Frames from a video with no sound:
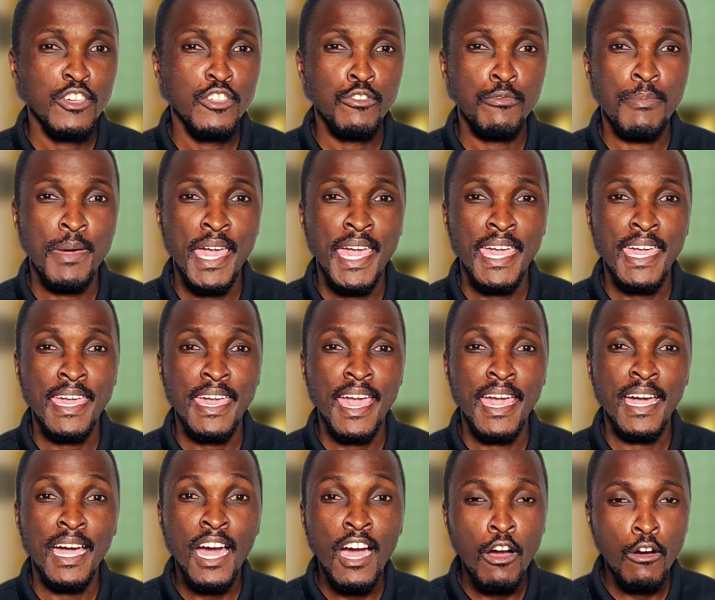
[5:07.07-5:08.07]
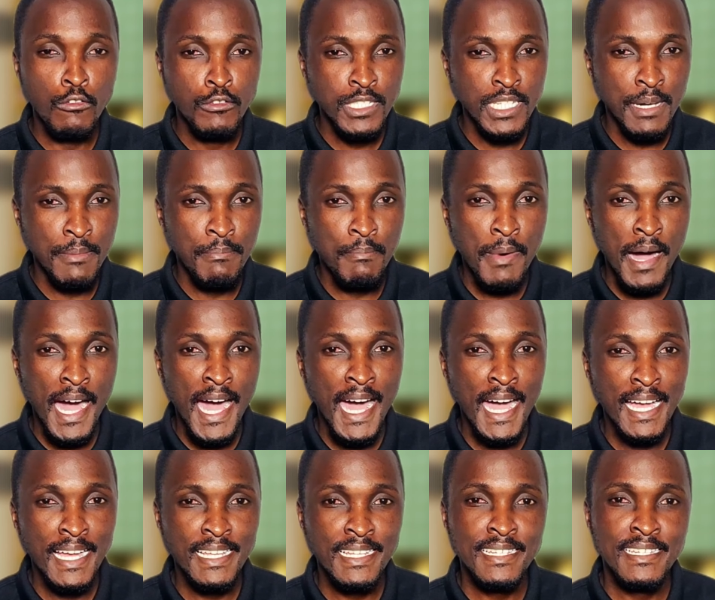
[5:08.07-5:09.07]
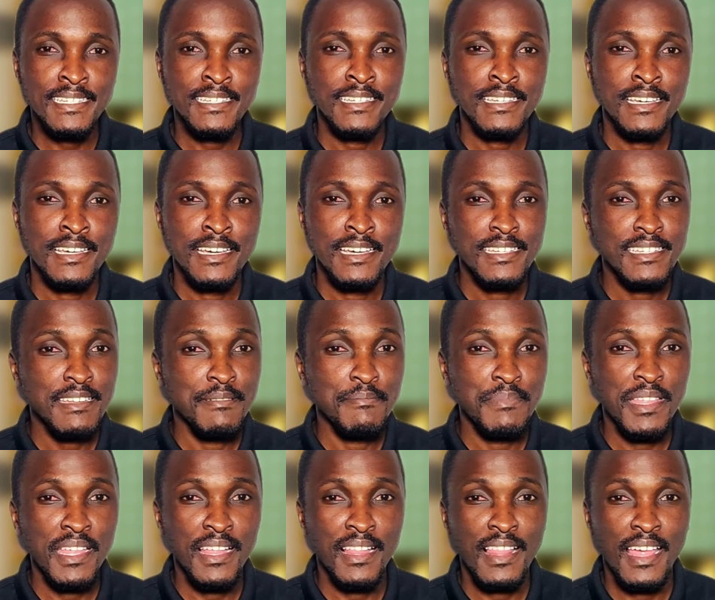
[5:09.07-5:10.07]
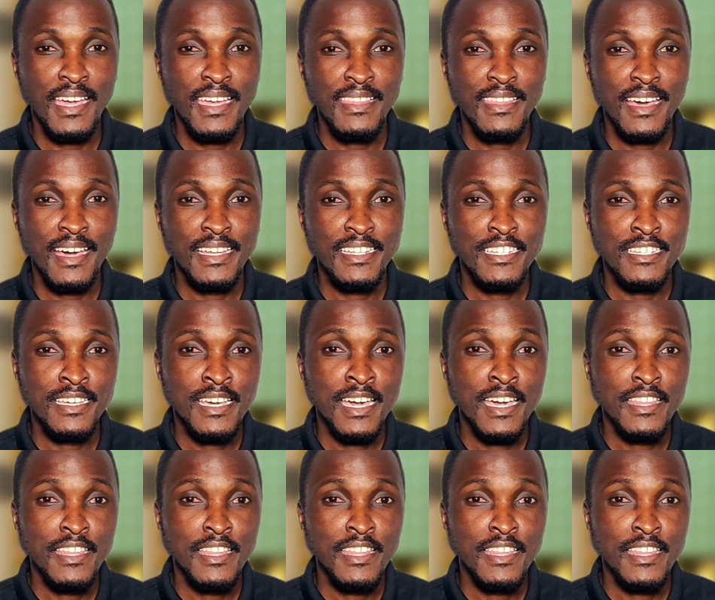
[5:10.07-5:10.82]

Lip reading: you may encounter bugs, something like that.